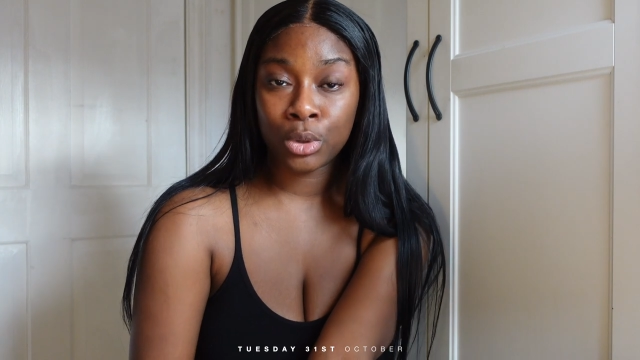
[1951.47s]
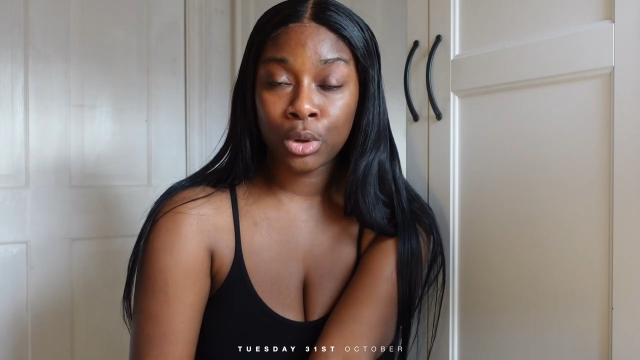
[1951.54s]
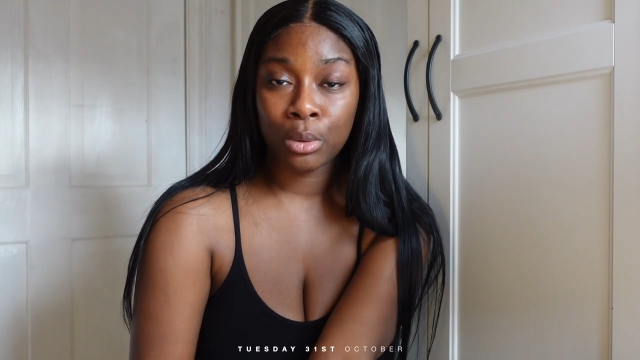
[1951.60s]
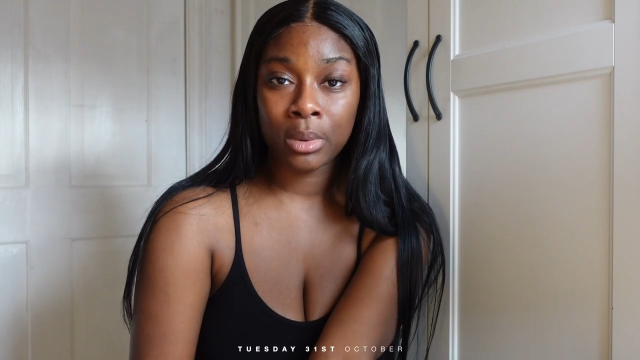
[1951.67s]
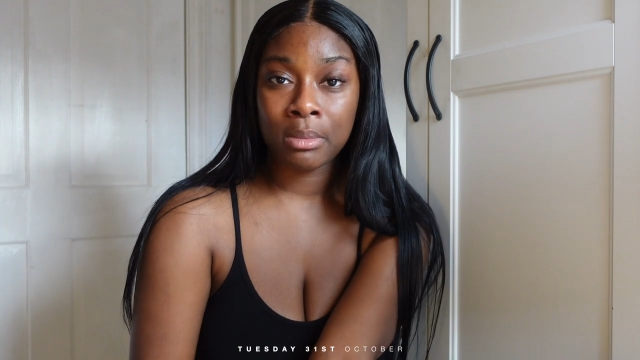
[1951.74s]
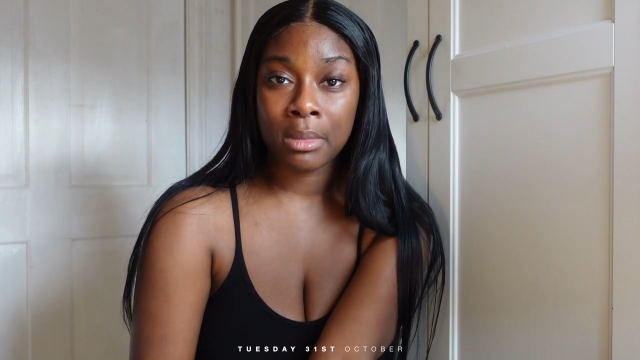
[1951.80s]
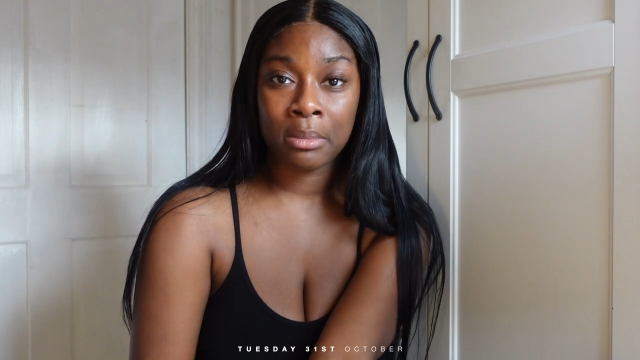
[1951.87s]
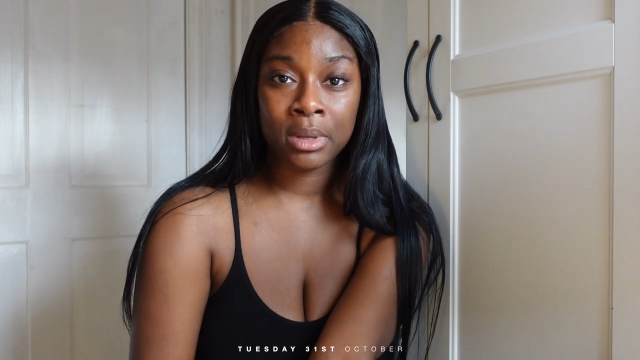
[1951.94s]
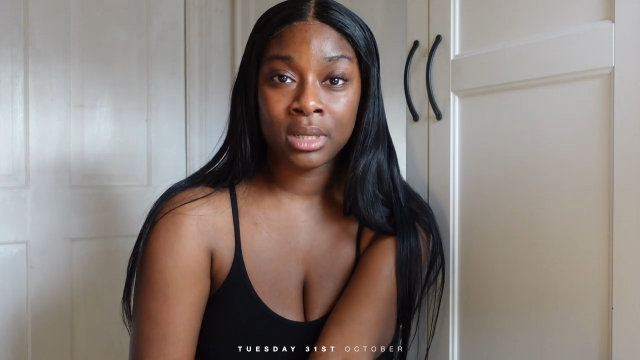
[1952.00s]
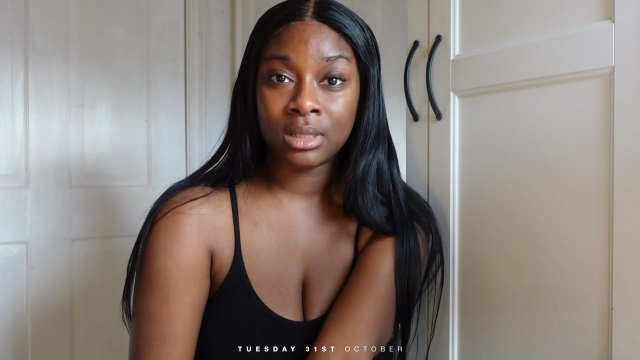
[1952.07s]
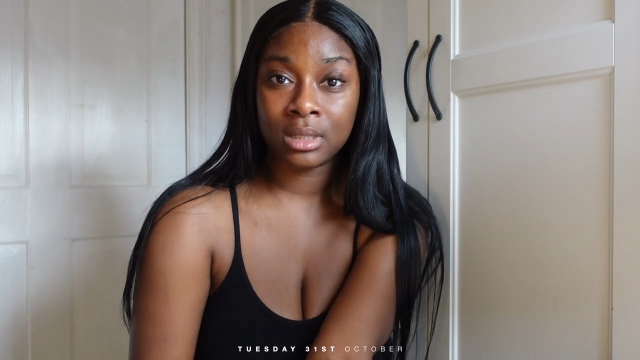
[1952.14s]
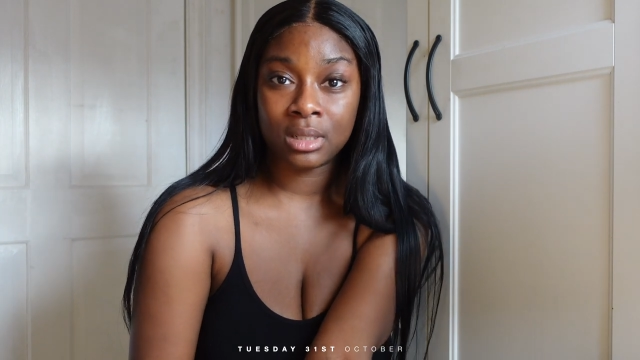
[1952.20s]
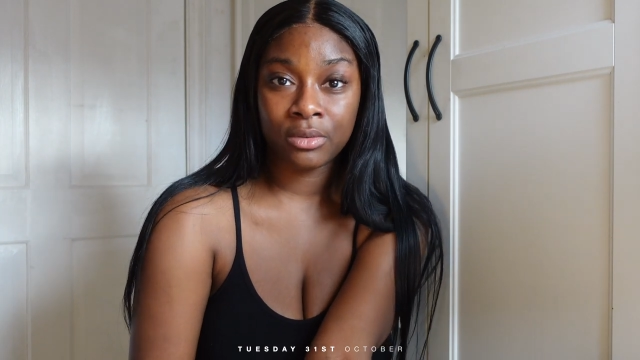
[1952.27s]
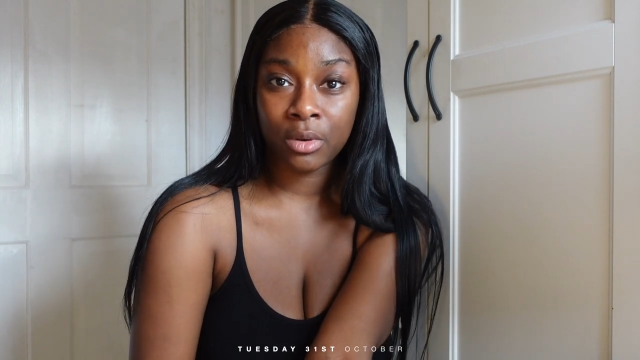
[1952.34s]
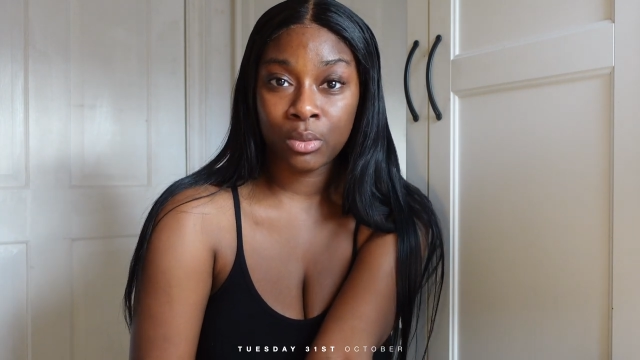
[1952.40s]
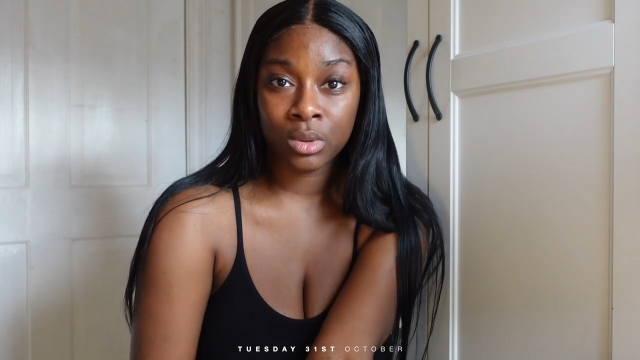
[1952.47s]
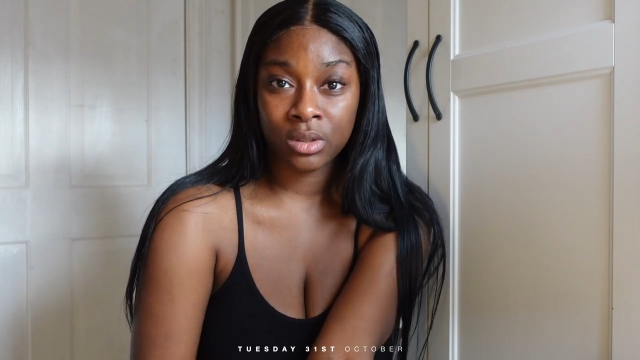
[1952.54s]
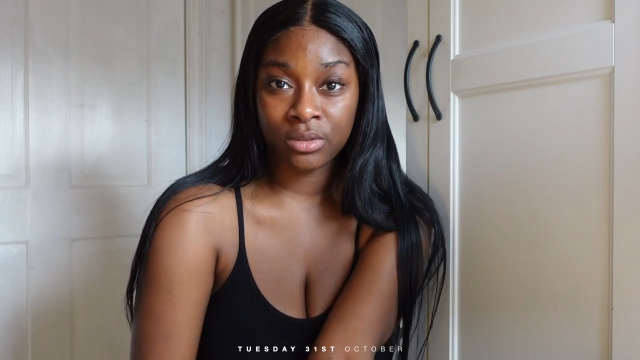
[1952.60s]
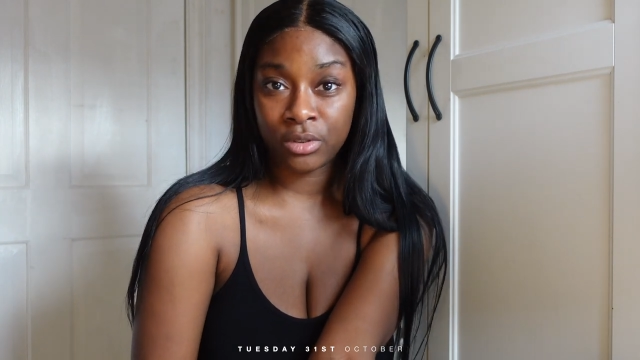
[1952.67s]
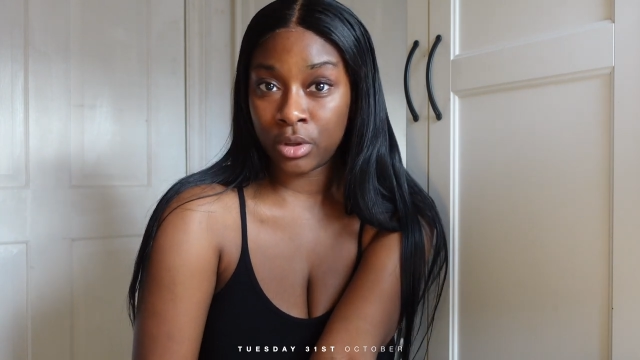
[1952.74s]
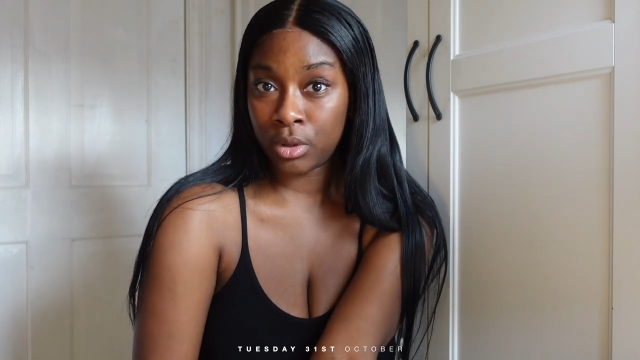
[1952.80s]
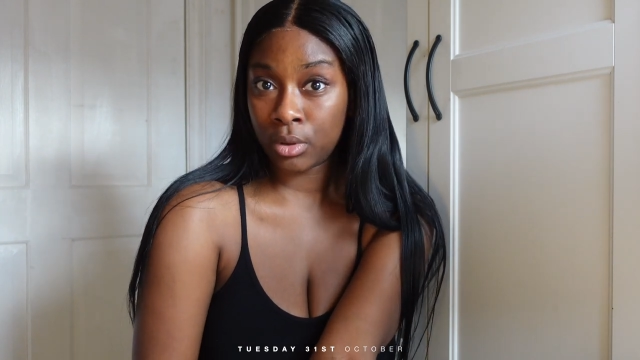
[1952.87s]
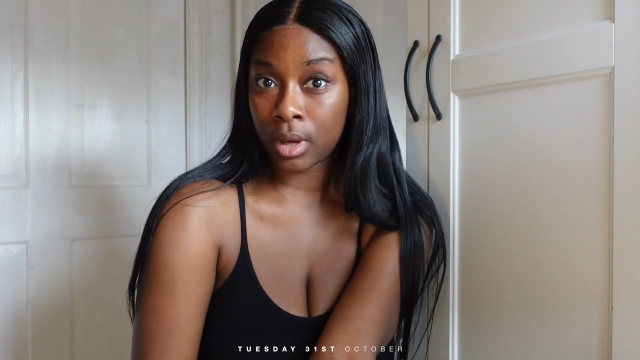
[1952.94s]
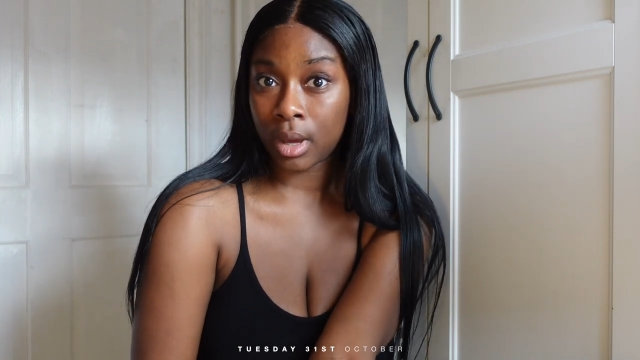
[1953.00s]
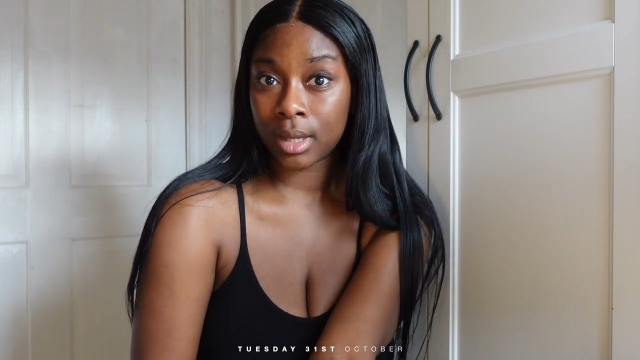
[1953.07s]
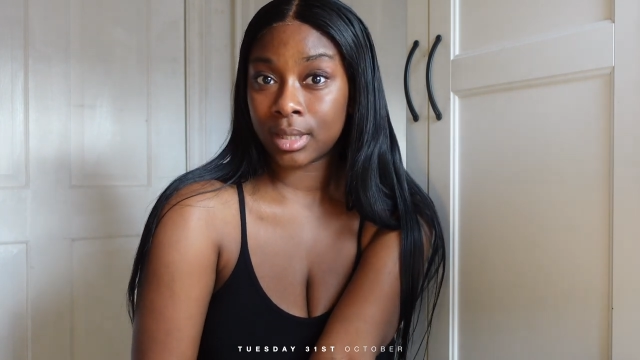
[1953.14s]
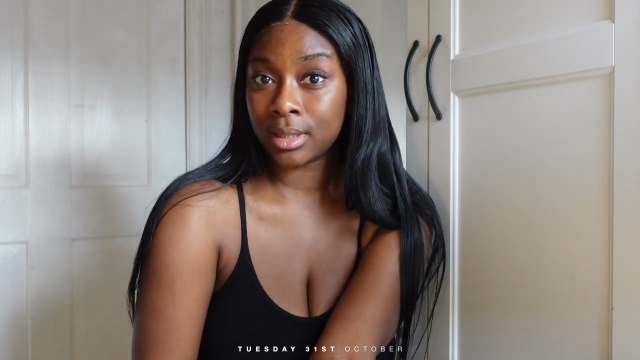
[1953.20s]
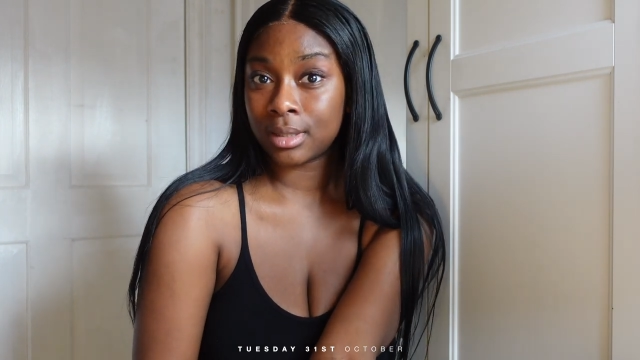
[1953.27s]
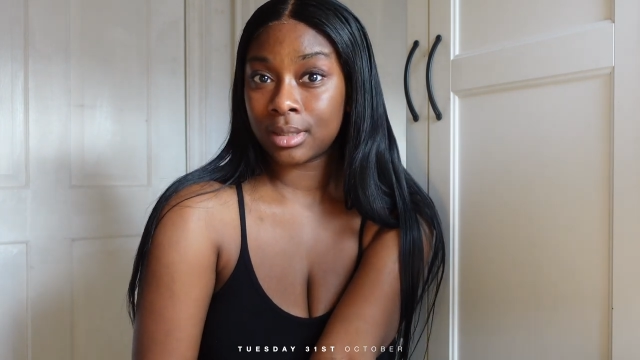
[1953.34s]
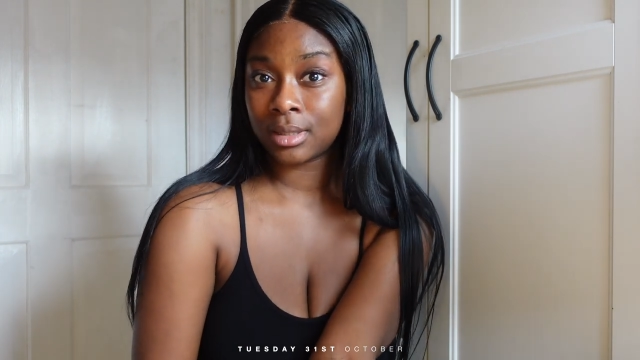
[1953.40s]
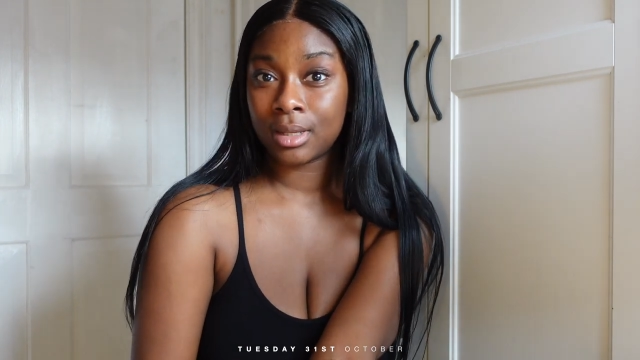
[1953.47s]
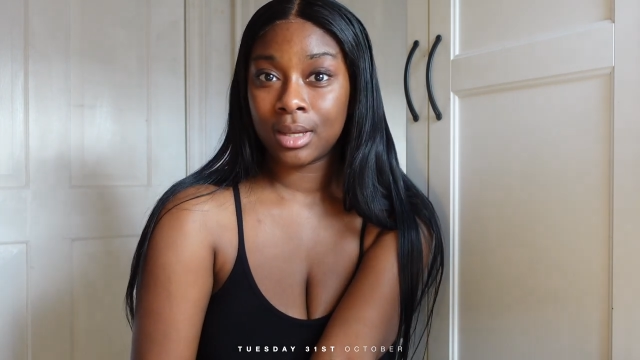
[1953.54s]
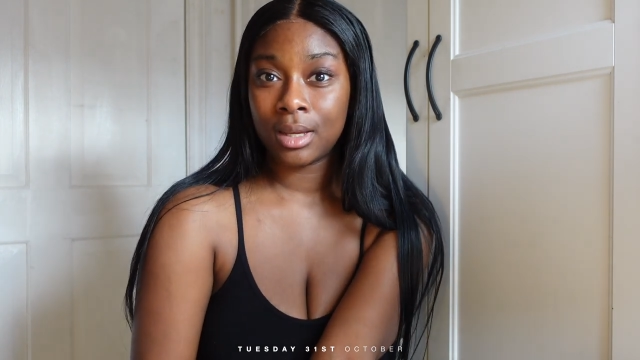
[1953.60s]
not be my business if it wasn't for you guys